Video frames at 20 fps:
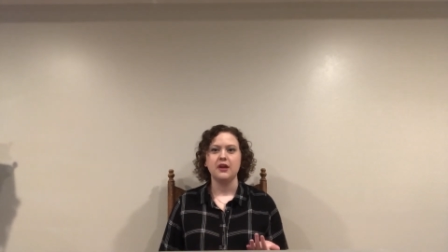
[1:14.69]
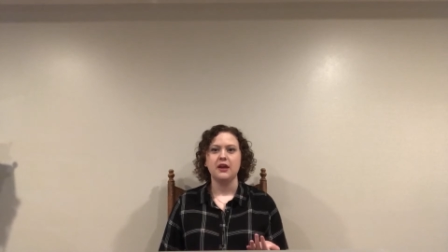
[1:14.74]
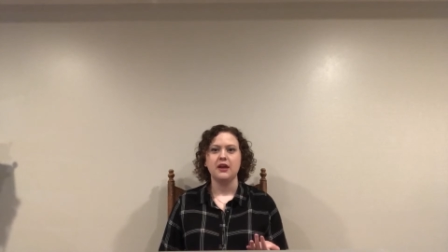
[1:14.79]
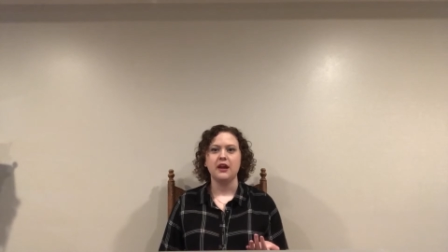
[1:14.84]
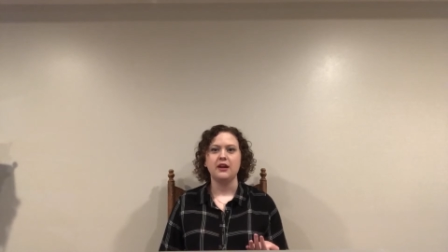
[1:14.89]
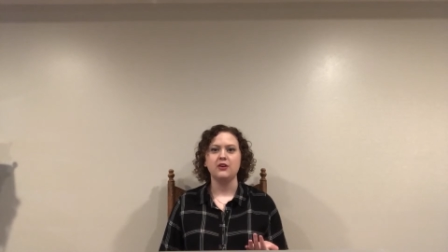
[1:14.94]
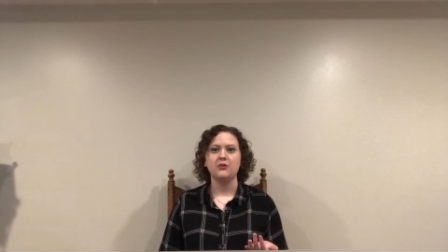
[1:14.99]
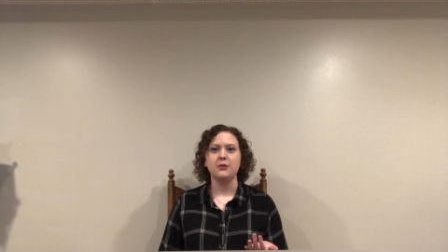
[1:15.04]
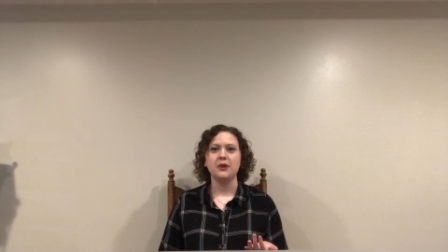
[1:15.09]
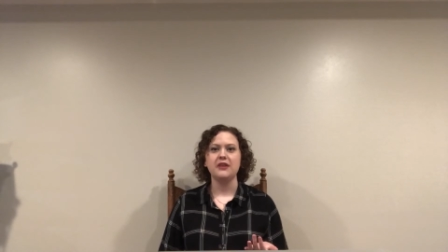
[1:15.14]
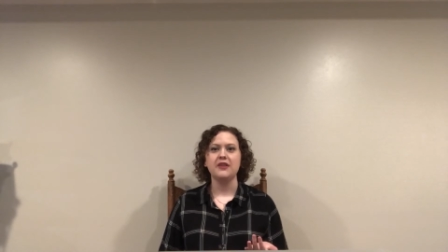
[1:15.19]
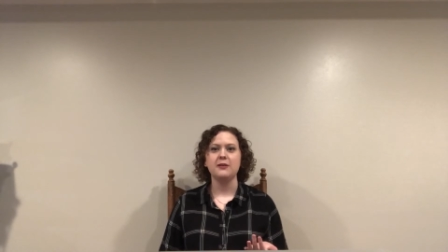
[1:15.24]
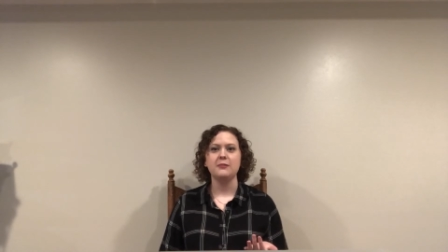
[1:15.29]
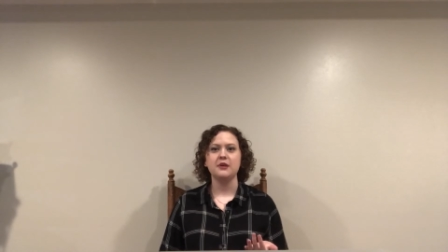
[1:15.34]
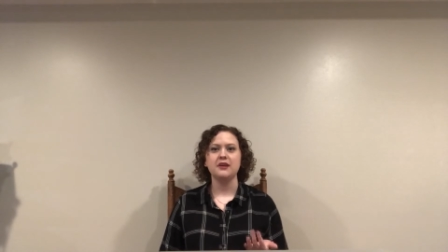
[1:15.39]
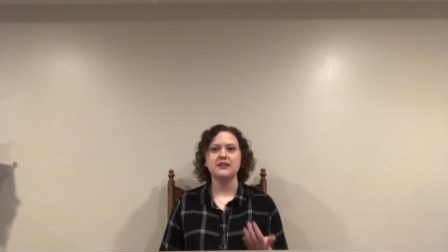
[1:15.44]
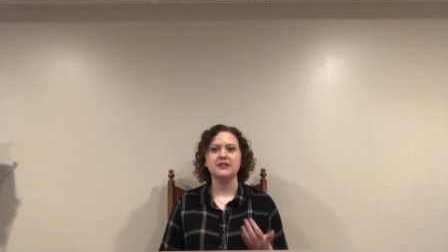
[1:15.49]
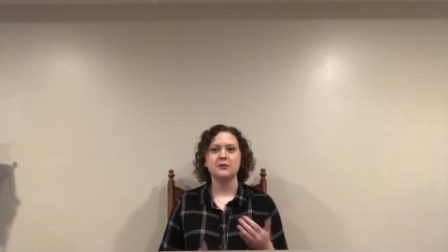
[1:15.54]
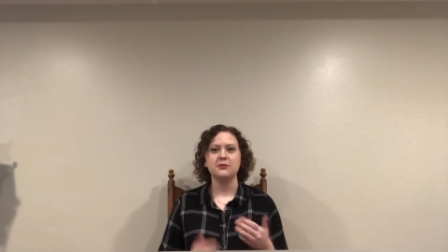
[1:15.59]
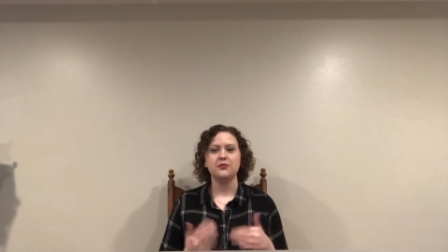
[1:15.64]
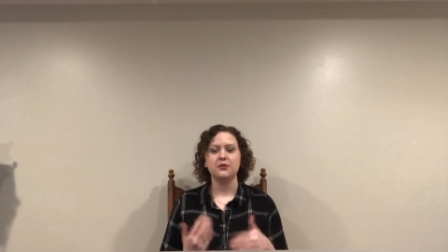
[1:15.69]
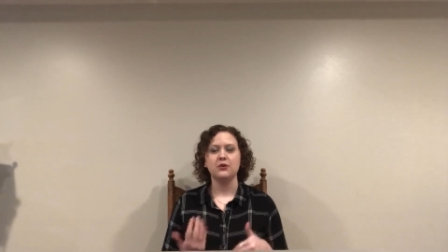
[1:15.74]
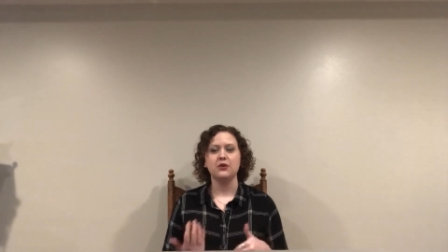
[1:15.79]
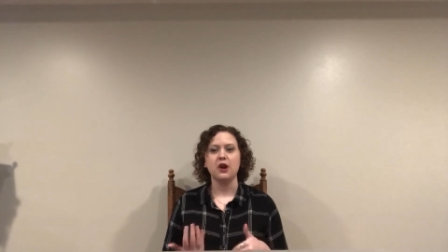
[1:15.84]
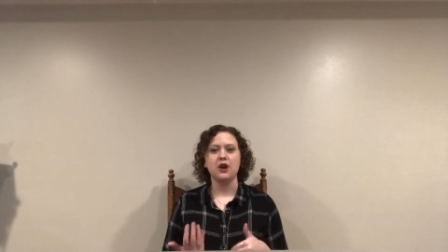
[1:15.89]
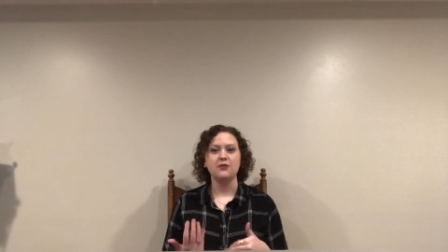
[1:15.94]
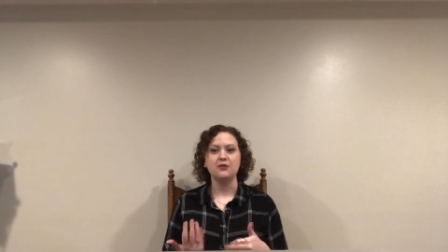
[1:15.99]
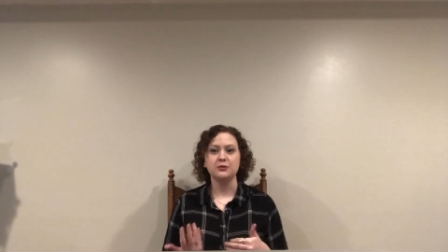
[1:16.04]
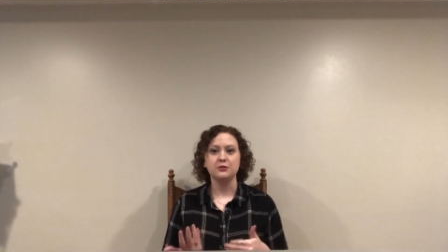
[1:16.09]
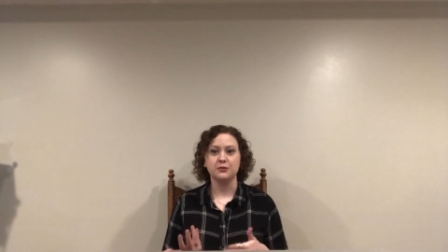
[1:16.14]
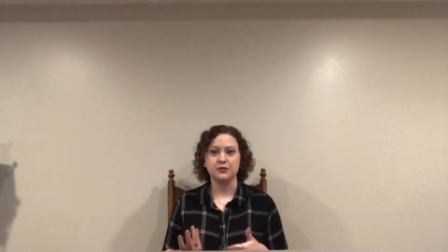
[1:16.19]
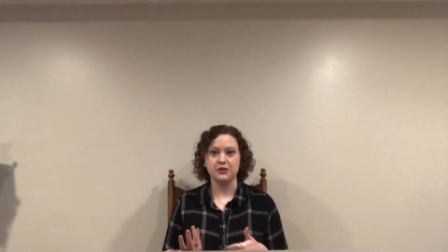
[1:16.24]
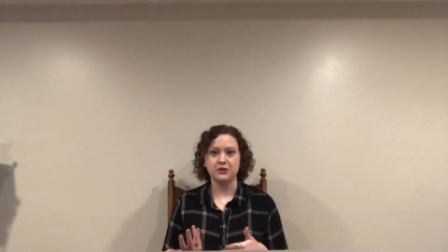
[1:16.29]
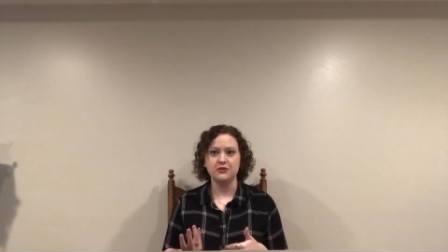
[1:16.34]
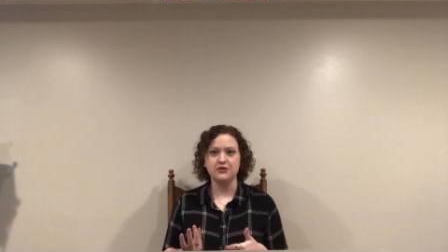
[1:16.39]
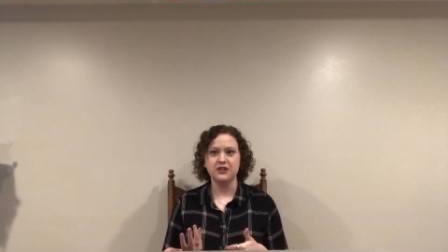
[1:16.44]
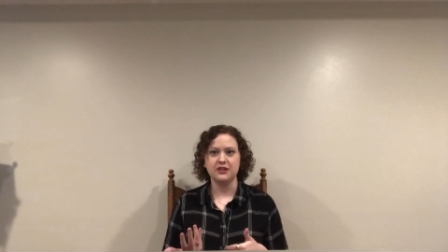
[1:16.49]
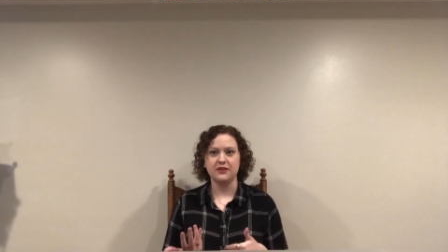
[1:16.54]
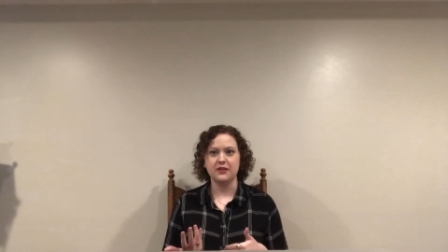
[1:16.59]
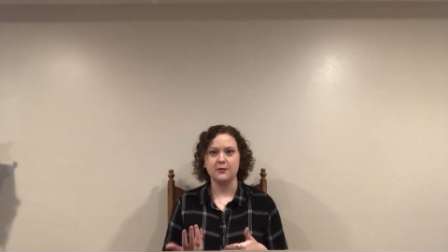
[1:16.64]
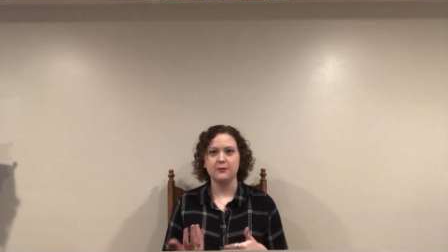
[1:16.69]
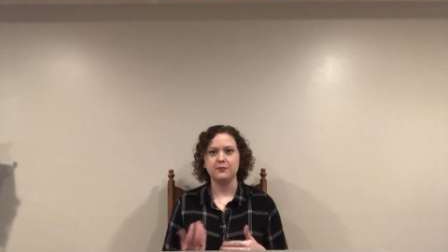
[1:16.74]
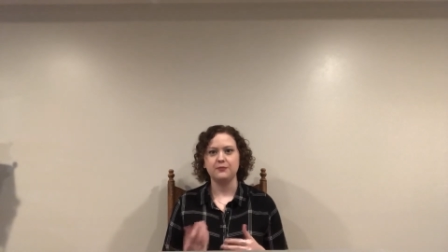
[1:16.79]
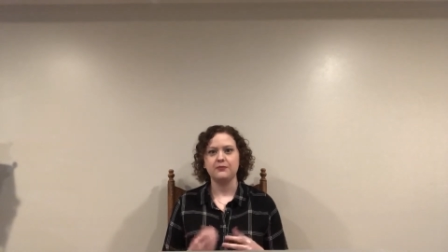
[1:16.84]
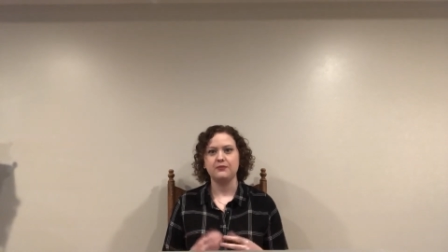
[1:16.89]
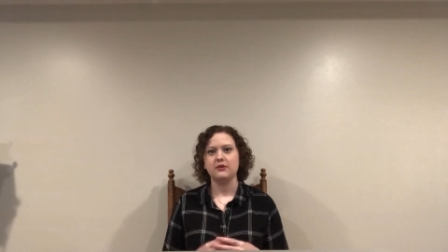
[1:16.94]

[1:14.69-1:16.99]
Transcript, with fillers: in a way that makes them feel comfortable using them.